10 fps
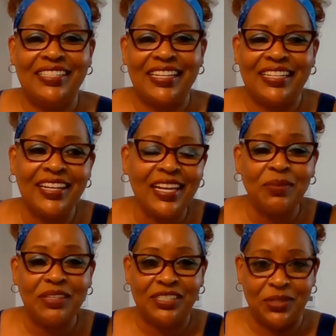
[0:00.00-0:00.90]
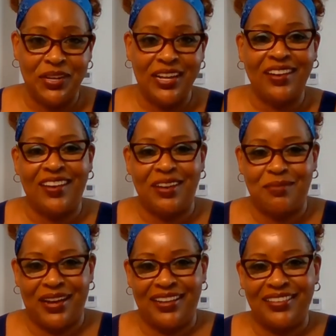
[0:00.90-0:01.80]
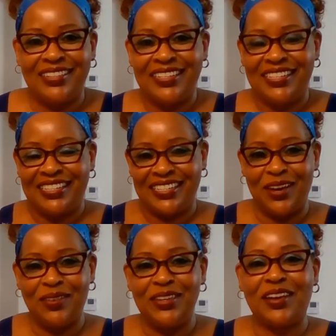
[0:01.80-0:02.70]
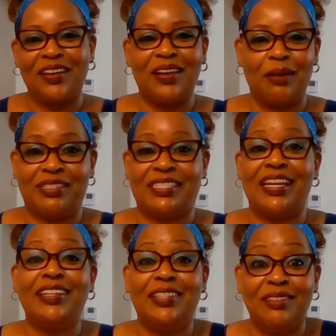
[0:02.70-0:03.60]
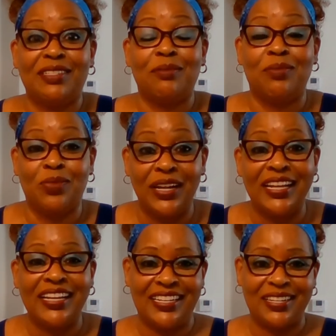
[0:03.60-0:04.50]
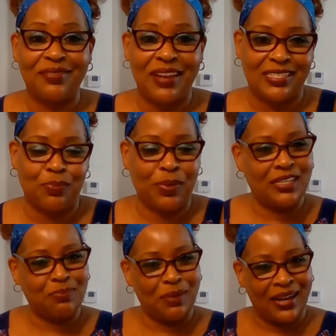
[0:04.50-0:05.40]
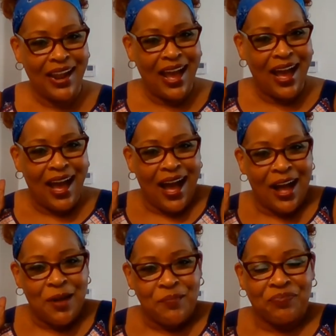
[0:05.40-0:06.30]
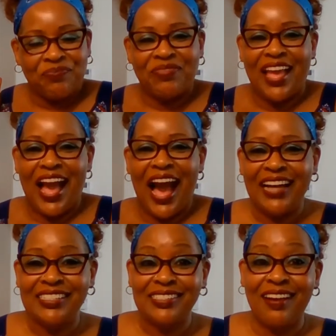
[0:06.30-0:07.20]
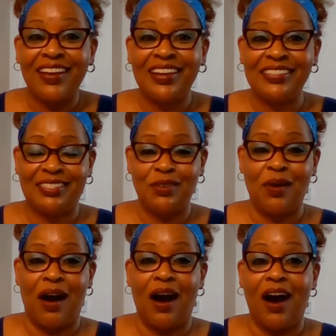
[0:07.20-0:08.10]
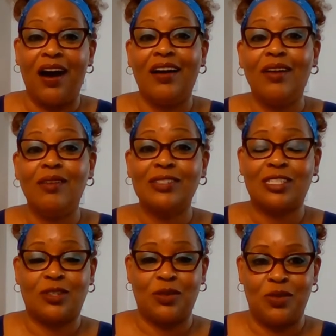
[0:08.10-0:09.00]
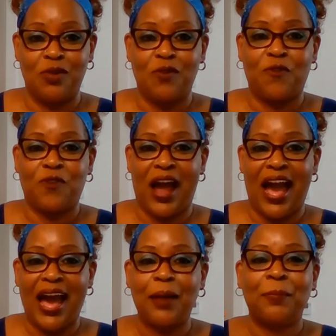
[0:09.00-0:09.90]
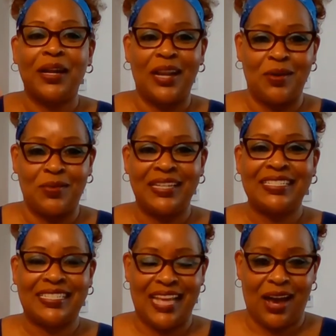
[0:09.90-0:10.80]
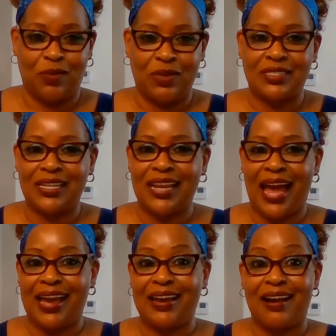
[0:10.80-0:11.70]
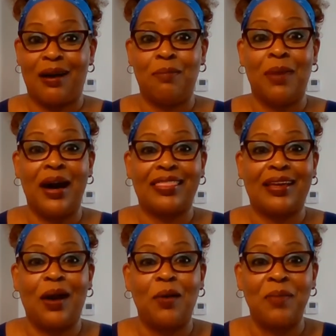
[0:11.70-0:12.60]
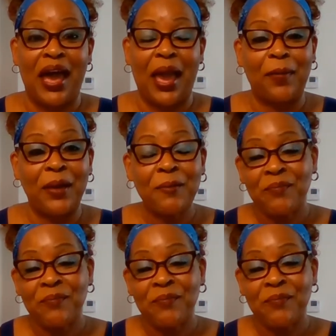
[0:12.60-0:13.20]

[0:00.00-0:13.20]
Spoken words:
Cooking with Judy Cardwell. Go look her up. She do some really good recipes, but I saw her do a old school fried bologna sandwich like a month ago, maybe.